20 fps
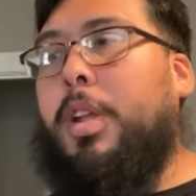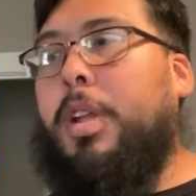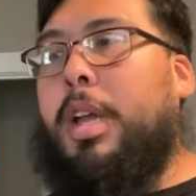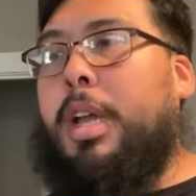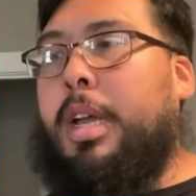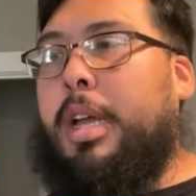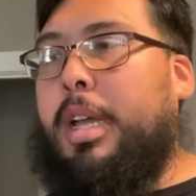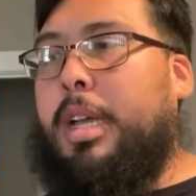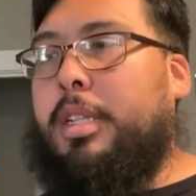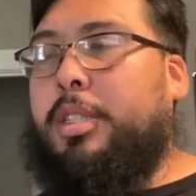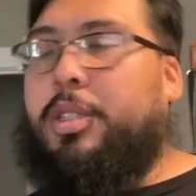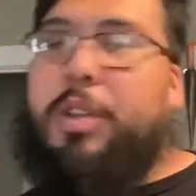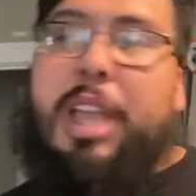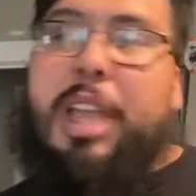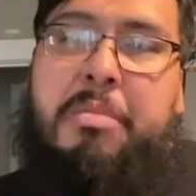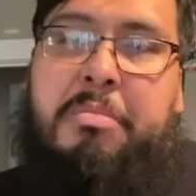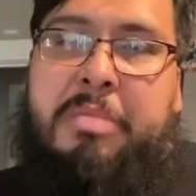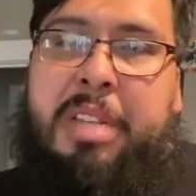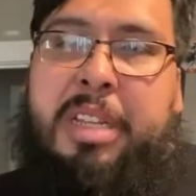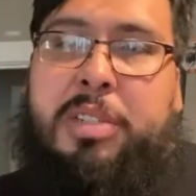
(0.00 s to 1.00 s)
So
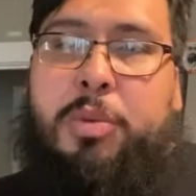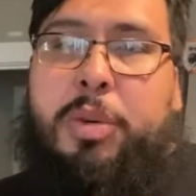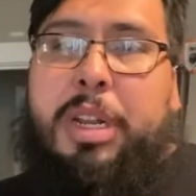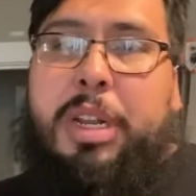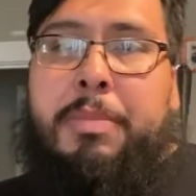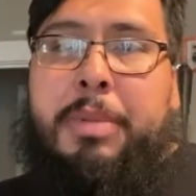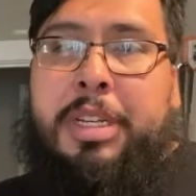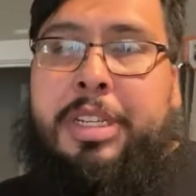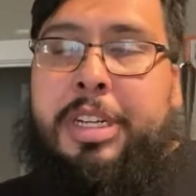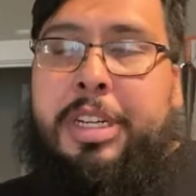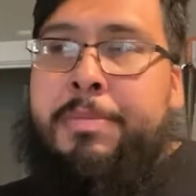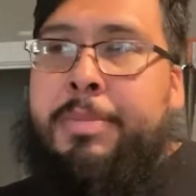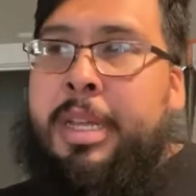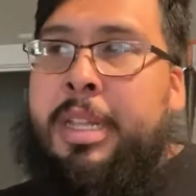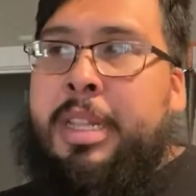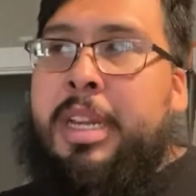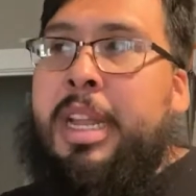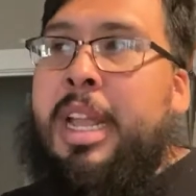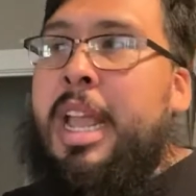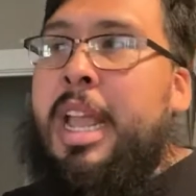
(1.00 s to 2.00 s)
yeah, that's really much it,
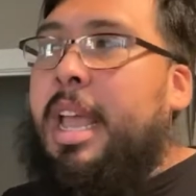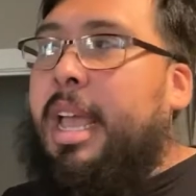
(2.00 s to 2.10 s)
man.